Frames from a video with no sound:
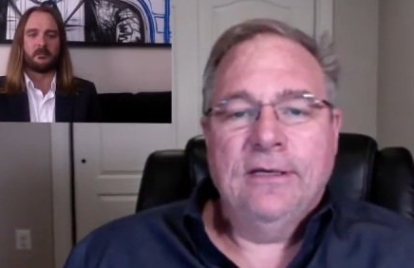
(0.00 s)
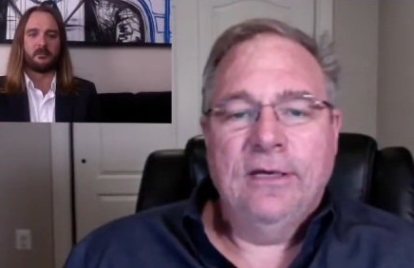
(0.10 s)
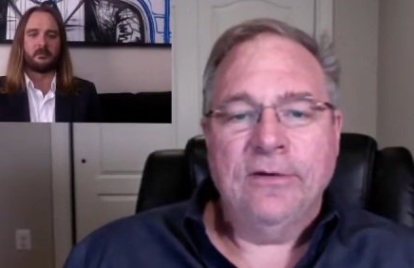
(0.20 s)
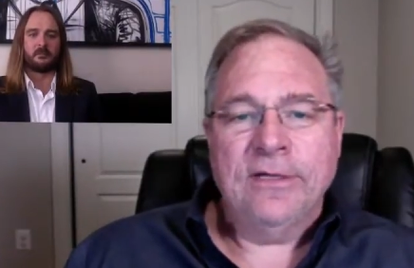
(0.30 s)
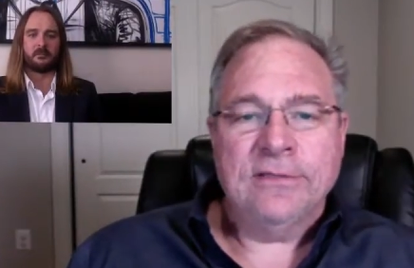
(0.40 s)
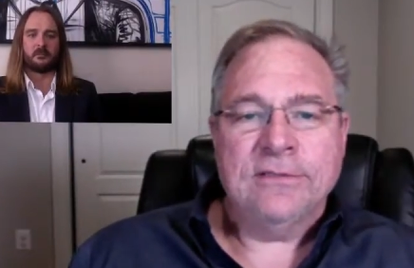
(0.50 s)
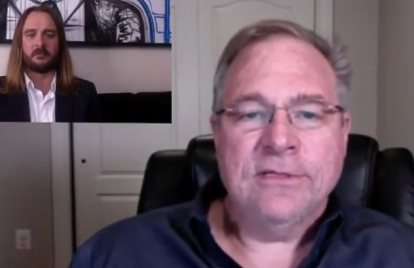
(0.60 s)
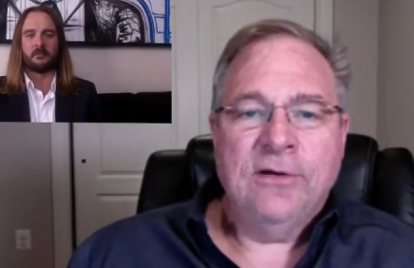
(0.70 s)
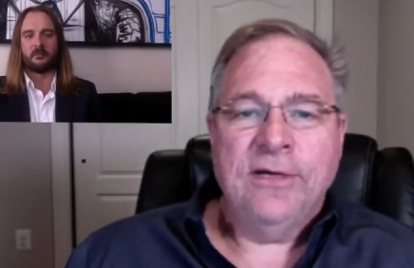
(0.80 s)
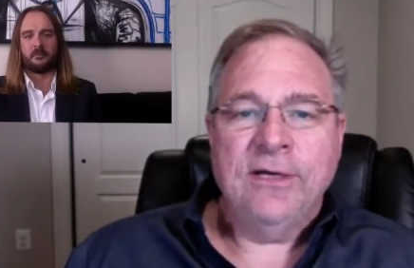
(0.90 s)
Speaker 1: you know, get the
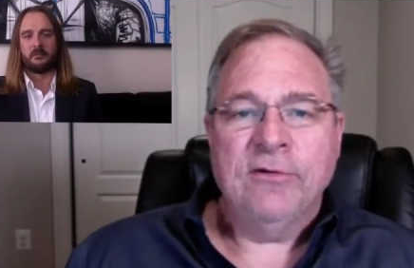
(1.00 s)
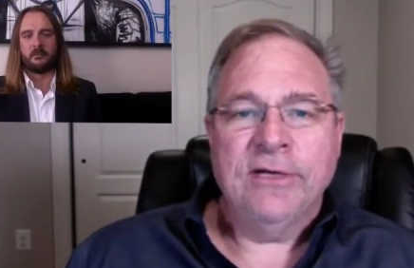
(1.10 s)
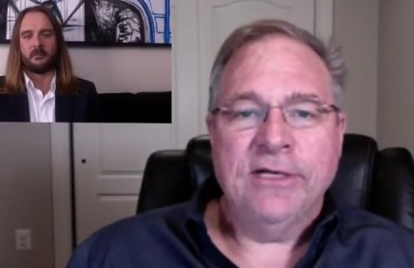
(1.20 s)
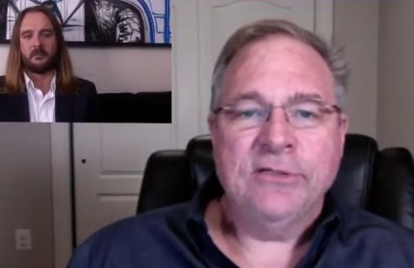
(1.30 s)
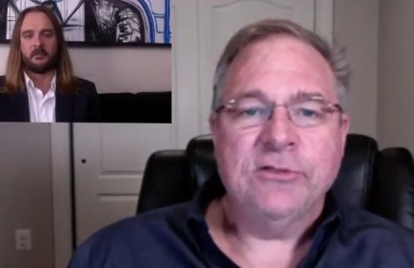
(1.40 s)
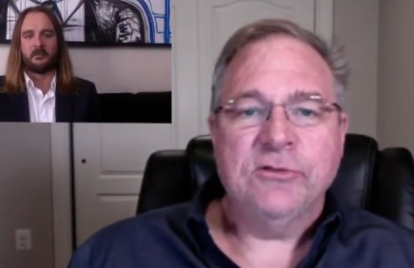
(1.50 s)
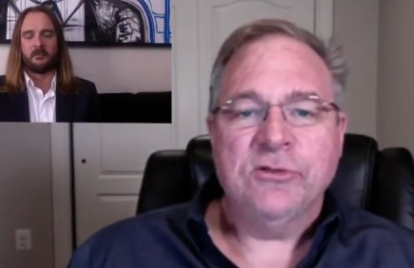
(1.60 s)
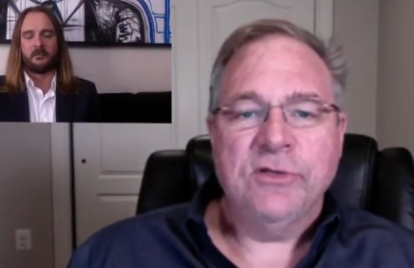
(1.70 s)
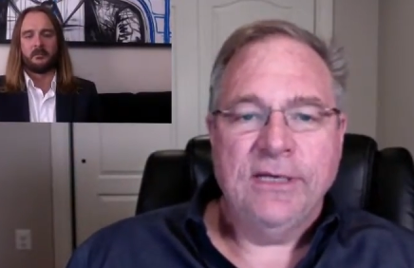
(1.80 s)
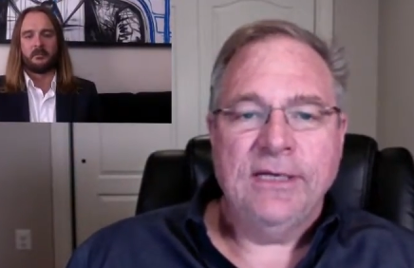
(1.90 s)
security
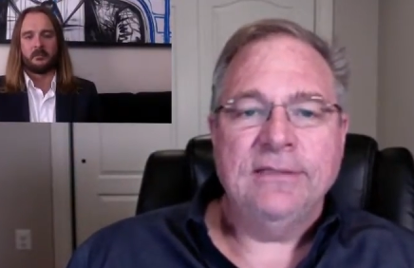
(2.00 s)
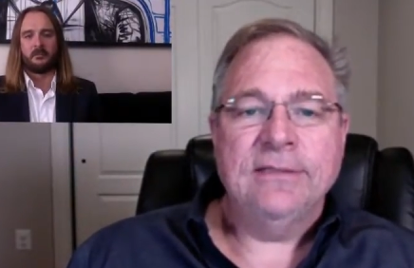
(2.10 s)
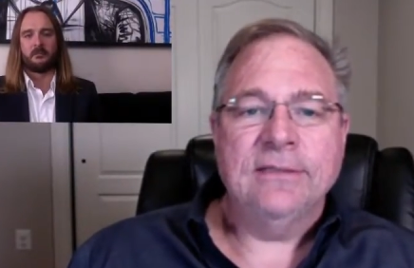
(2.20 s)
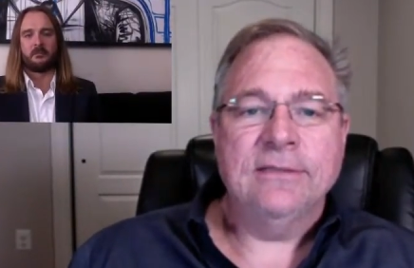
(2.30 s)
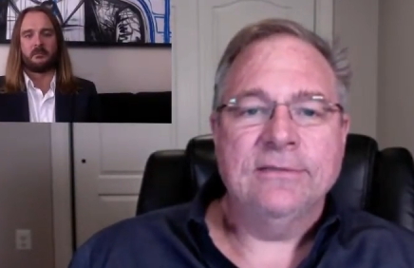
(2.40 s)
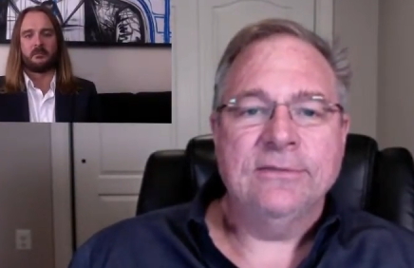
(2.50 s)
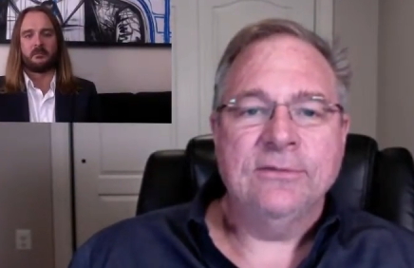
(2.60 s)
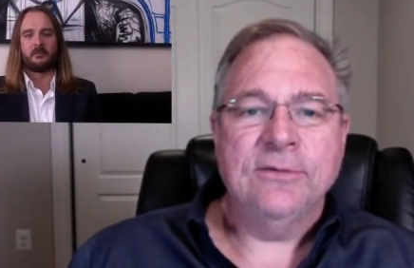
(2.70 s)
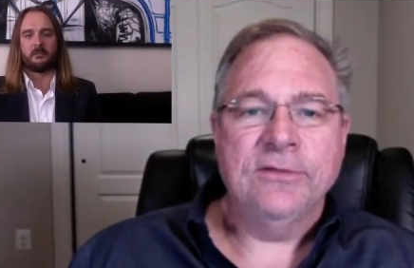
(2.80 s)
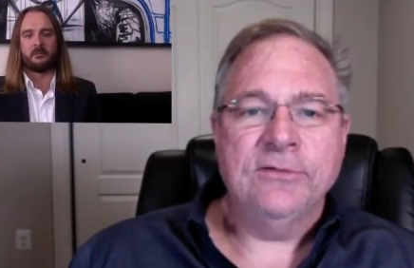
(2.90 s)
credentials you need
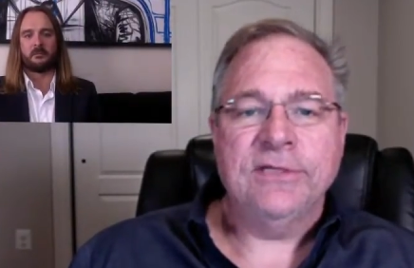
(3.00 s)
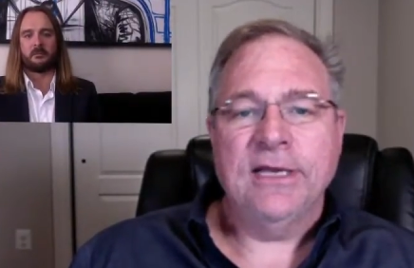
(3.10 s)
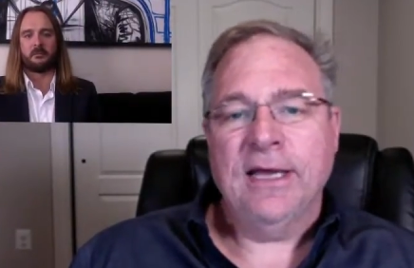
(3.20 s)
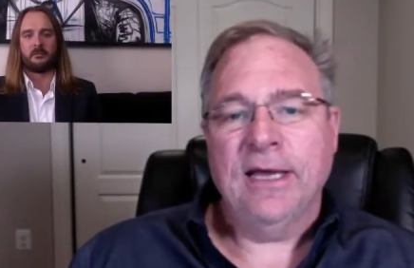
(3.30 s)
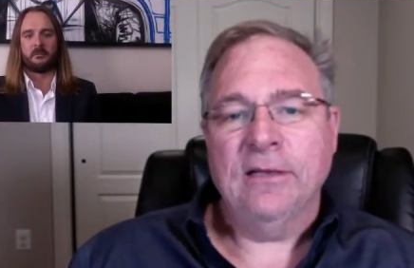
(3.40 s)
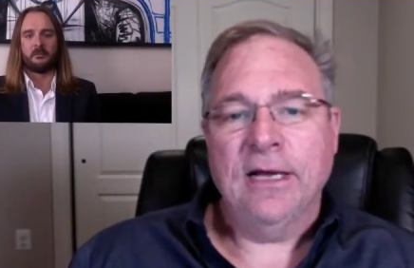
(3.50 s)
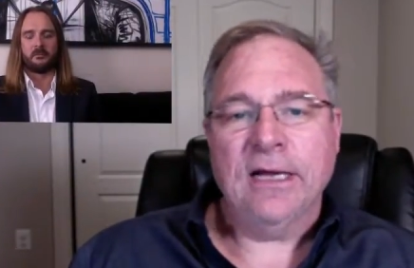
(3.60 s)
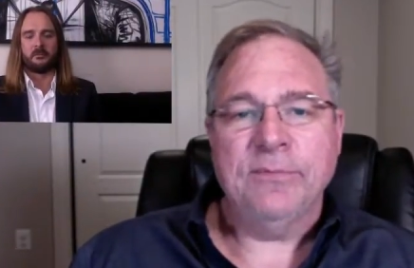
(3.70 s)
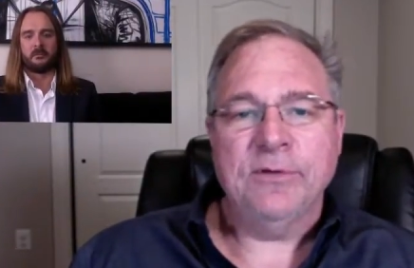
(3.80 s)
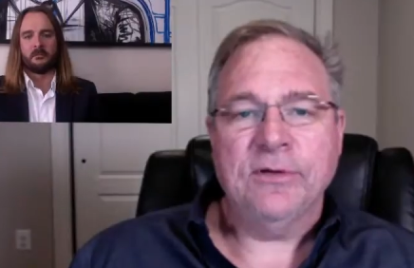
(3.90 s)
to understand how to
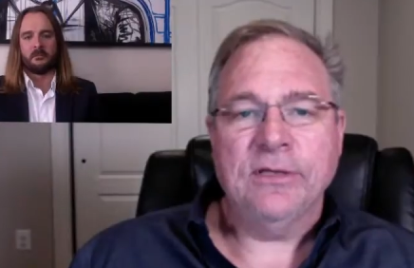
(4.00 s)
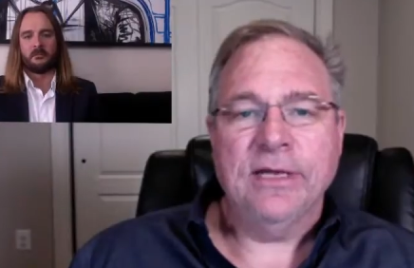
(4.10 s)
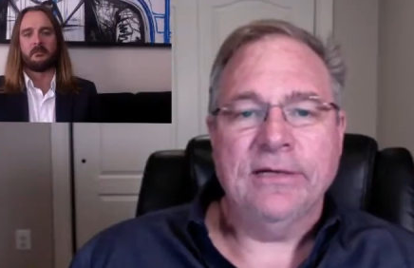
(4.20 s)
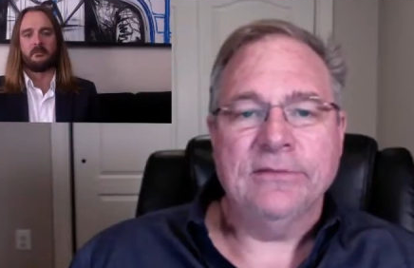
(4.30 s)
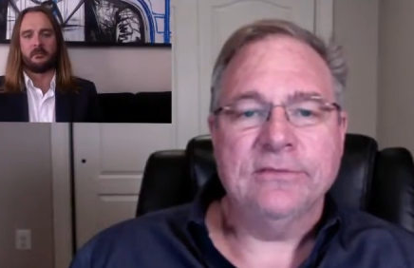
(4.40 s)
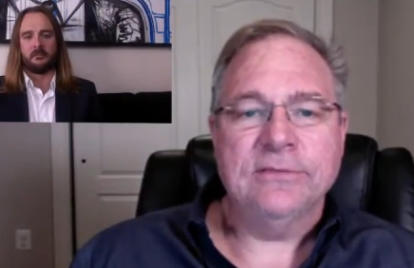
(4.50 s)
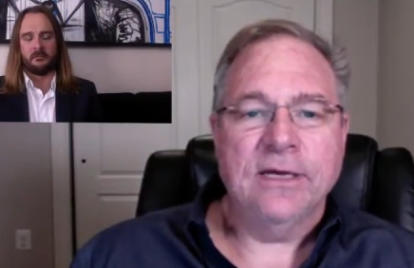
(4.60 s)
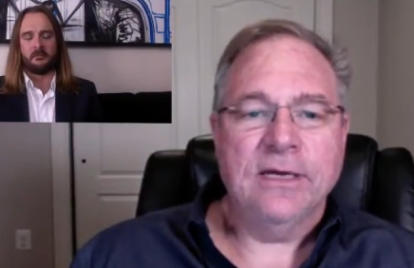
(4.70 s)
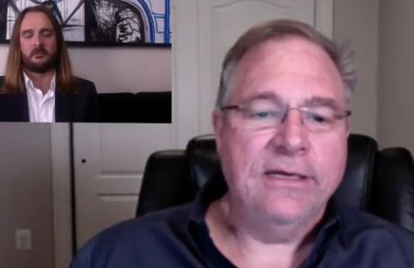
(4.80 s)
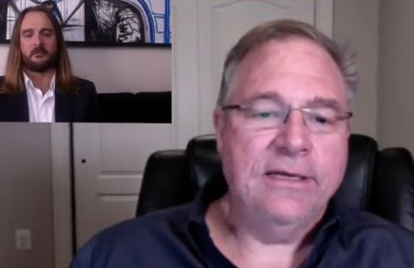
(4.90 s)
lock up your
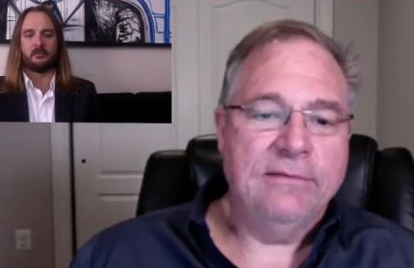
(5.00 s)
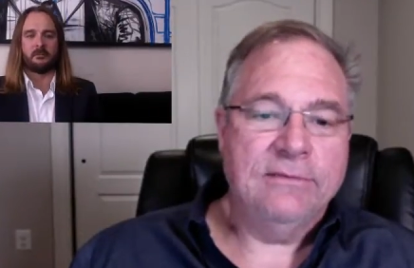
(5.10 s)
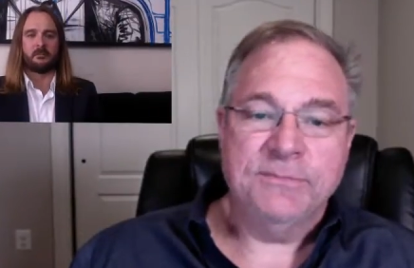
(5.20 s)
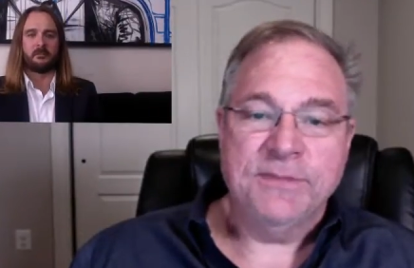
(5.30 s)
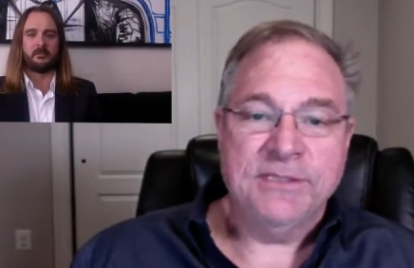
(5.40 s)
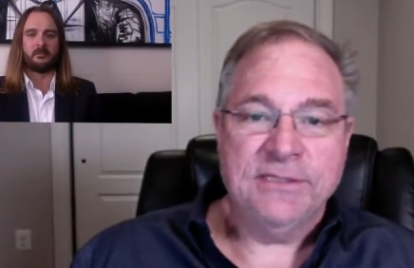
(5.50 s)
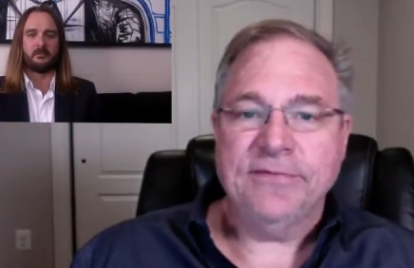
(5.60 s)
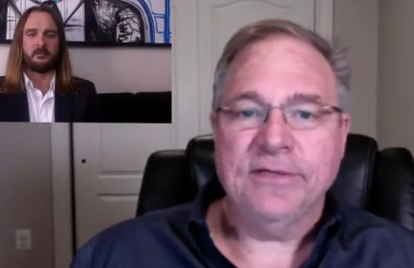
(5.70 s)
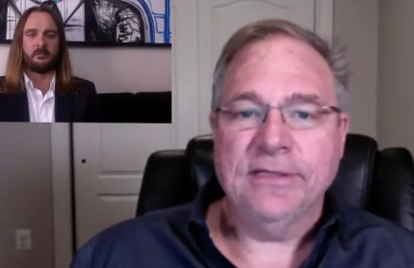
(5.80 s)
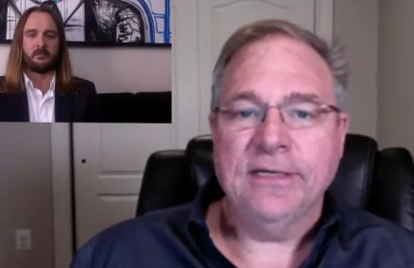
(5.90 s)
clouds uh,
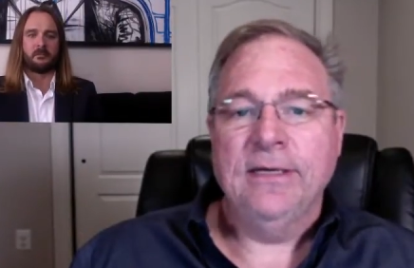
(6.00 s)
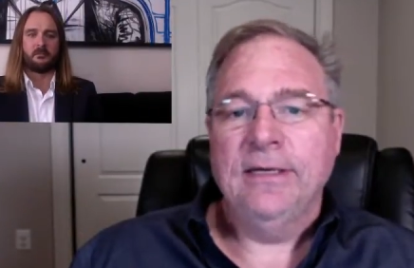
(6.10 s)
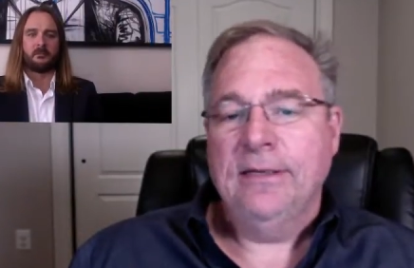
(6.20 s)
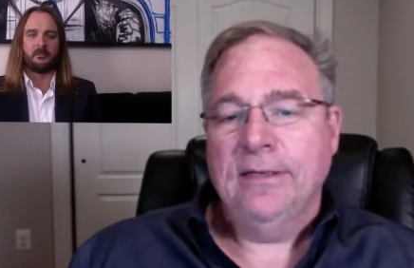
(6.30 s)
specifically.